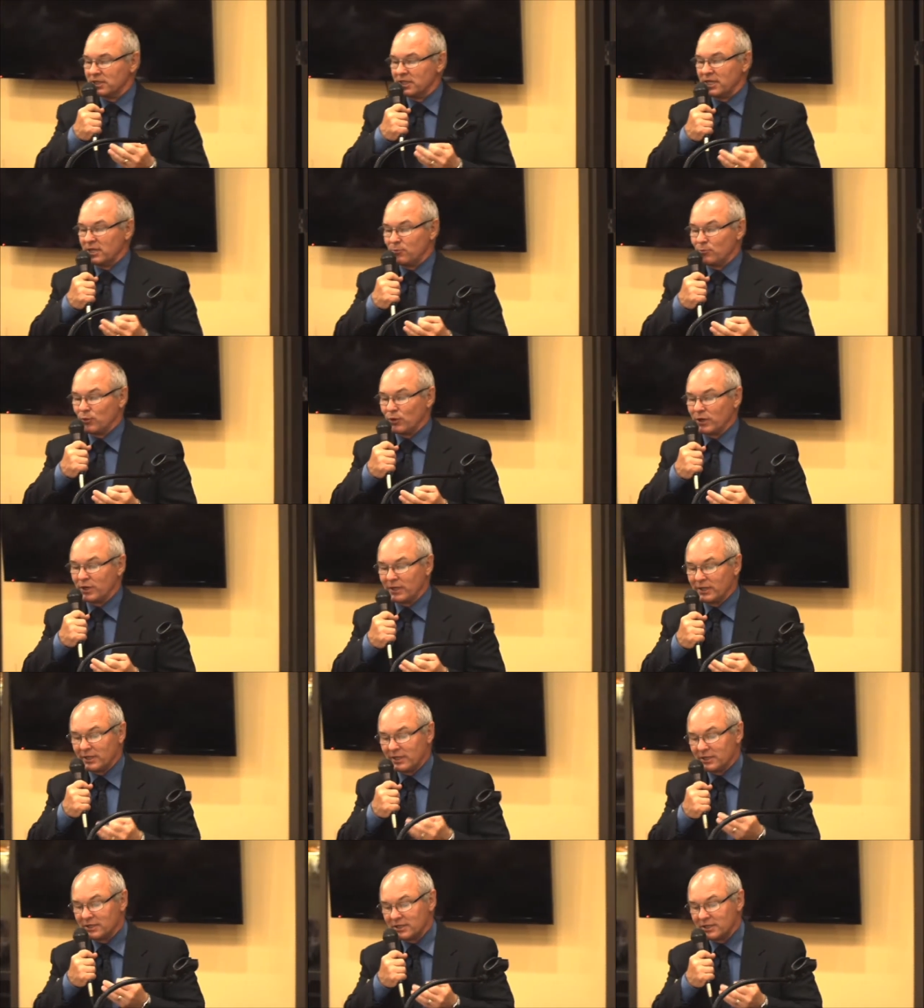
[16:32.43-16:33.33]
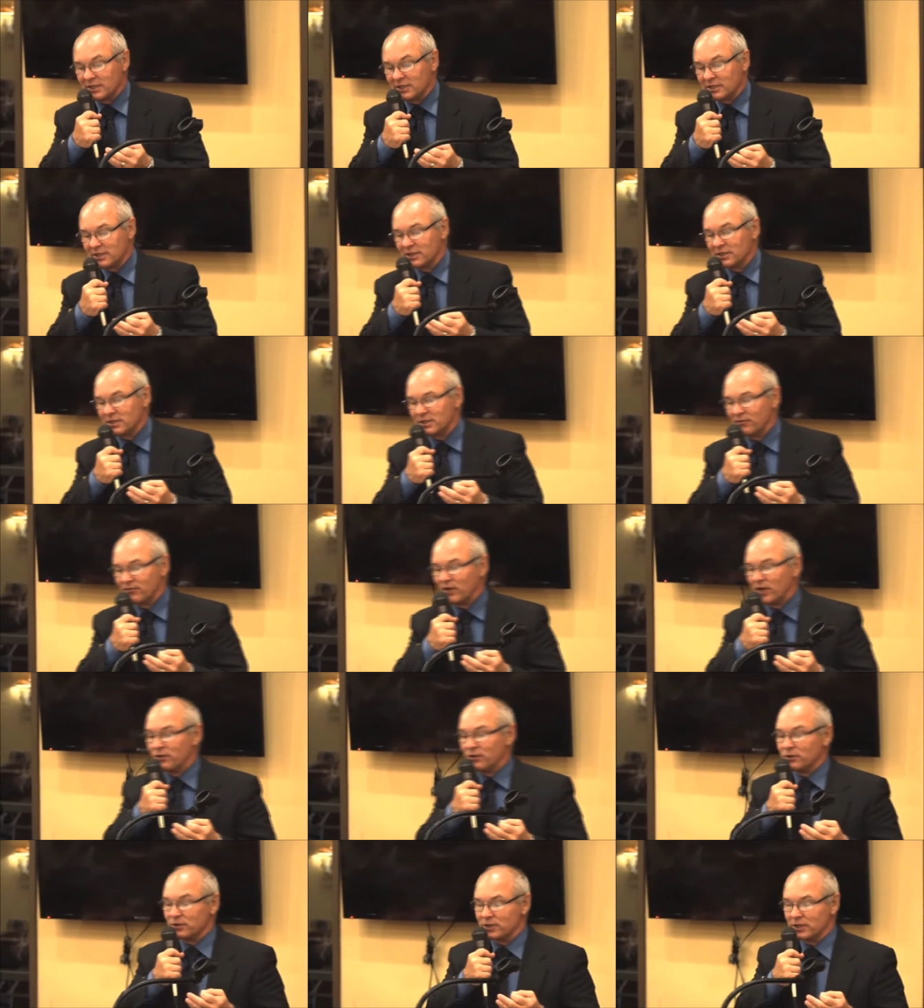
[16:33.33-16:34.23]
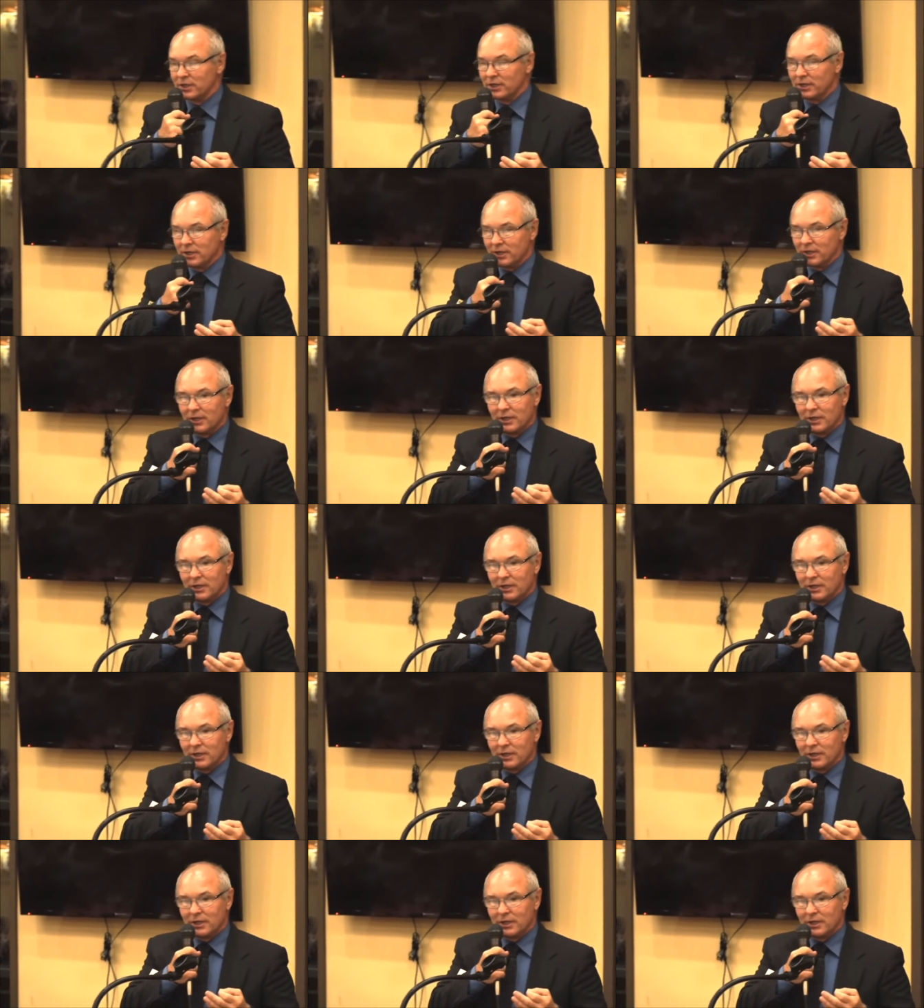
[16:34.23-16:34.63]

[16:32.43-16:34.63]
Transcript: teamwork, and the assistance of others,